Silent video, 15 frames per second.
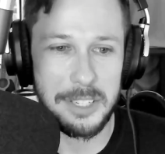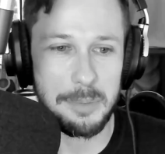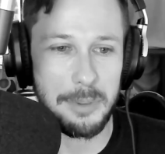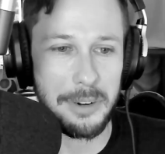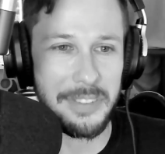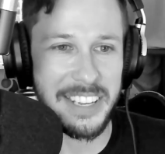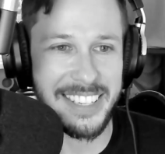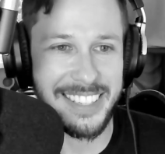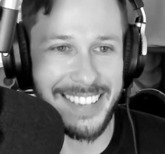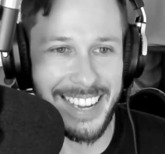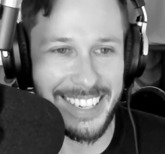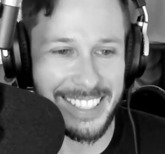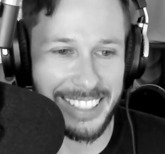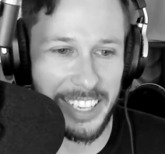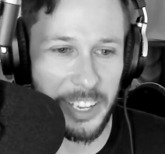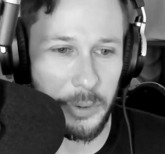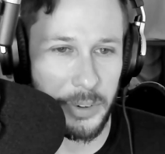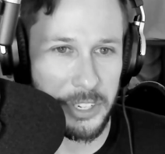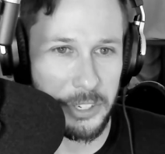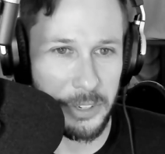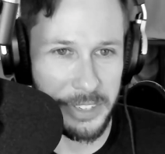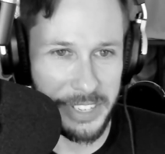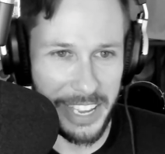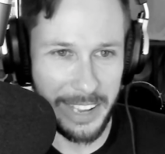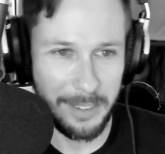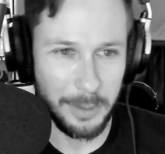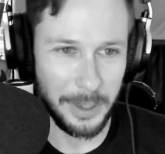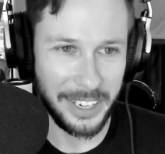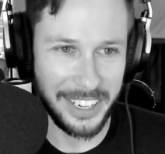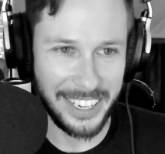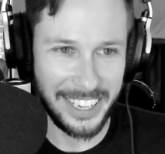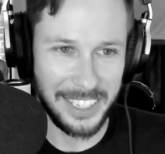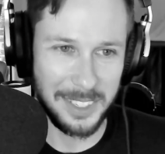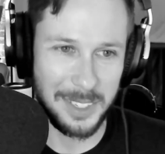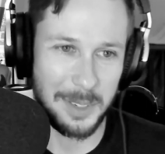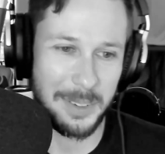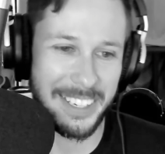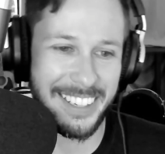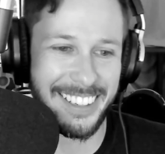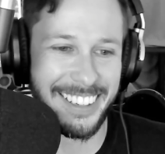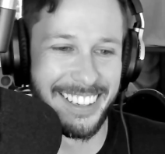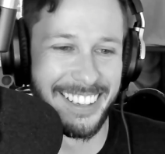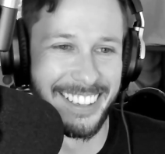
First movies, next literature, Dave. We're gonna get to it.